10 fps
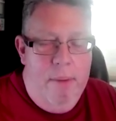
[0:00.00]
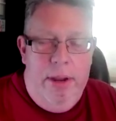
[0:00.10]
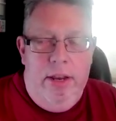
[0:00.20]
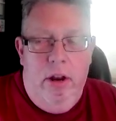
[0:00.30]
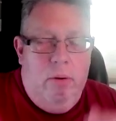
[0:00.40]

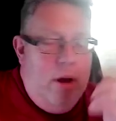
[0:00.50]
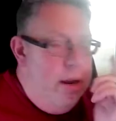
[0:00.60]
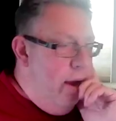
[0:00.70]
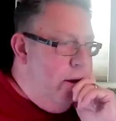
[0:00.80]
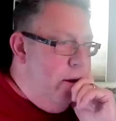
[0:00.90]
I mean,
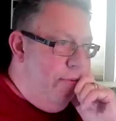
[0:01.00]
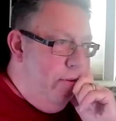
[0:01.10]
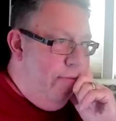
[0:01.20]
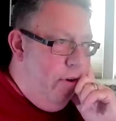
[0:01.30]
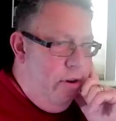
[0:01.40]
I don't know
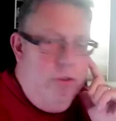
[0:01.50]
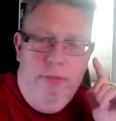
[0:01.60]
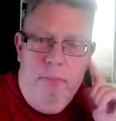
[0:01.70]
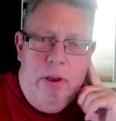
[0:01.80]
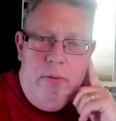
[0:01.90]
if you
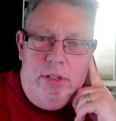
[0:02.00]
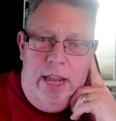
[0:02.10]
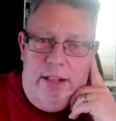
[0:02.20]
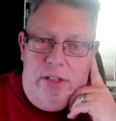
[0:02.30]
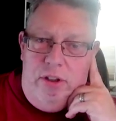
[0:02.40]
familiar
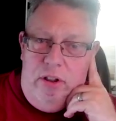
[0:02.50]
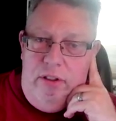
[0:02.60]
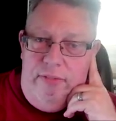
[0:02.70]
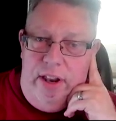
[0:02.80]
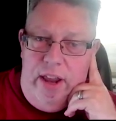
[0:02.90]
with Dan
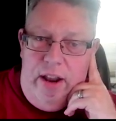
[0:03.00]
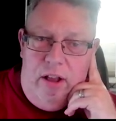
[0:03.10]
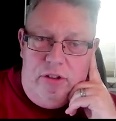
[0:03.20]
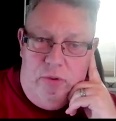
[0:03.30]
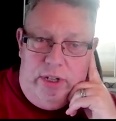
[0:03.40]
Sullivan
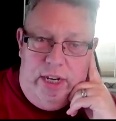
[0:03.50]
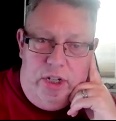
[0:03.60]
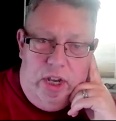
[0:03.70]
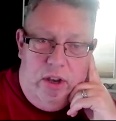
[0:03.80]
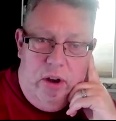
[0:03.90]
at all,
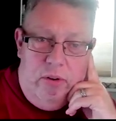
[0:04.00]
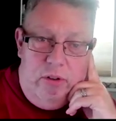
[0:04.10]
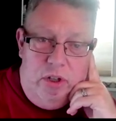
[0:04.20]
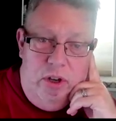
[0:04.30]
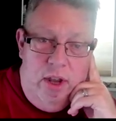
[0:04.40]
strategic
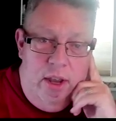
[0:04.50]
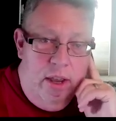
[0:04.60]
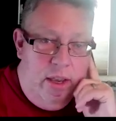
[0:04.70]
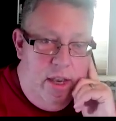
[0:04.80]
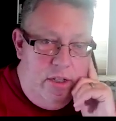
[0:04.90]
coach,
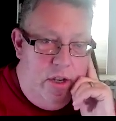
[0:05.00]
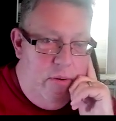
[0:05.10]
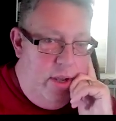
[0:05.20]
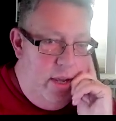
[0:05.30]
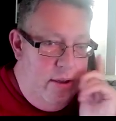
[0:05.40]
because
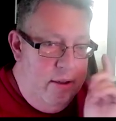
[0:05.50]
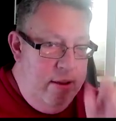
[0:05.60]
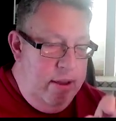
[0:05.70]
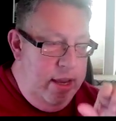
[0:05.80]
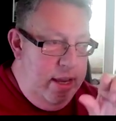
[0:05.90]

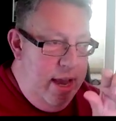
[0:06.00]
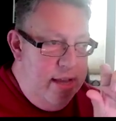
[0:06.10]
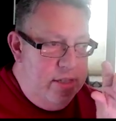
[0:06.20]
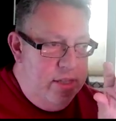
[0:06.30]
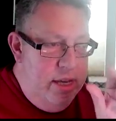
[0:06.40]
he
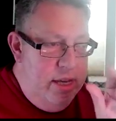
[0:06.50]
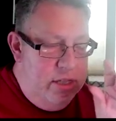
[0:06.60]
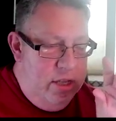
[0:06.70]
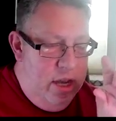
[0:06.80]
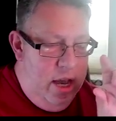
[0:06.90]
has
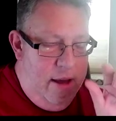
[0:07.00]
this